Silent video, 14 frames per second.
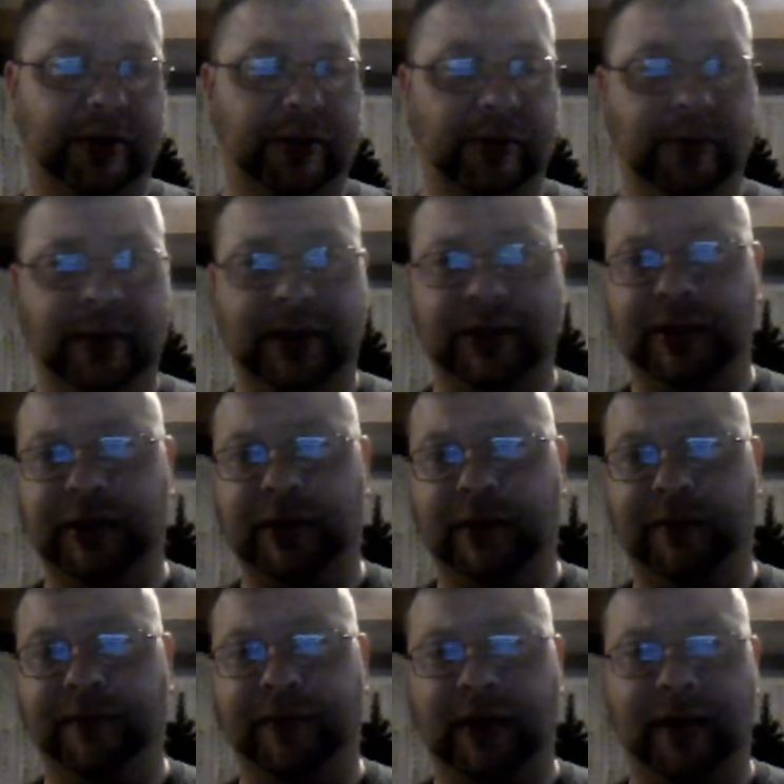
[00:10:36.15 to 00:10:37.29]
2 inches
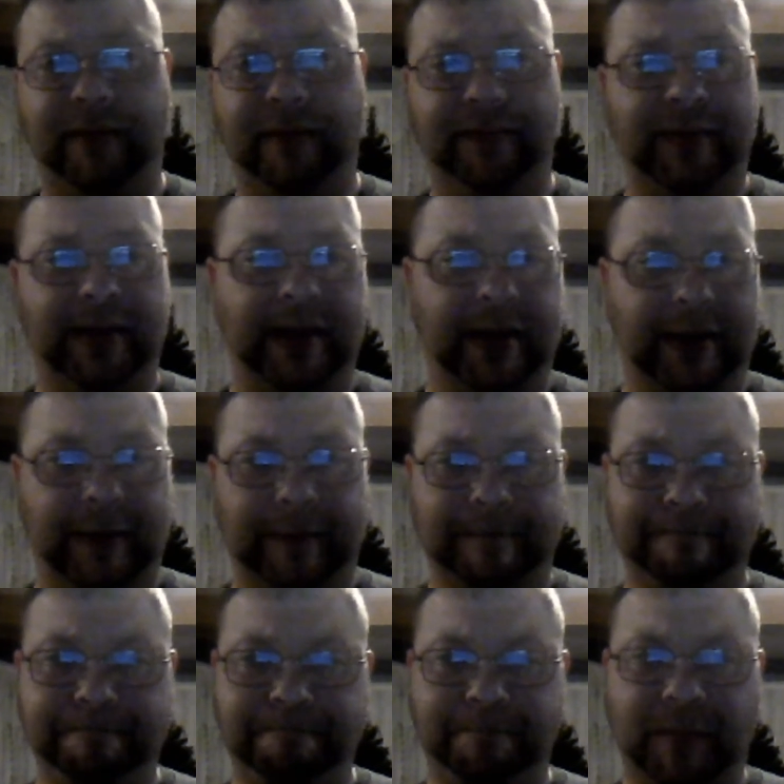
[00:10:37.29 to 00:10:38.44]
of
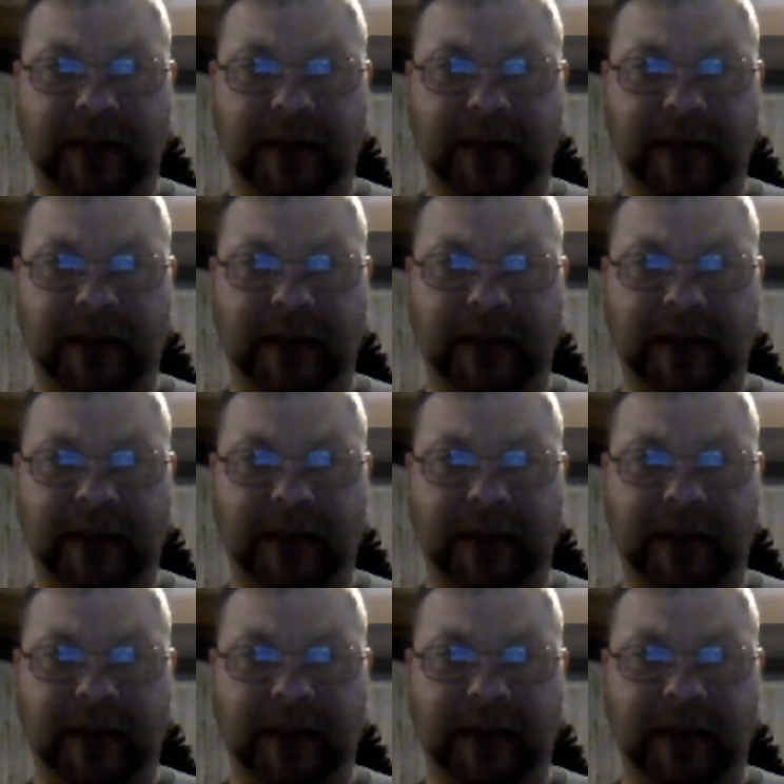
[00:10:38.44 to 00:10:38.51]
the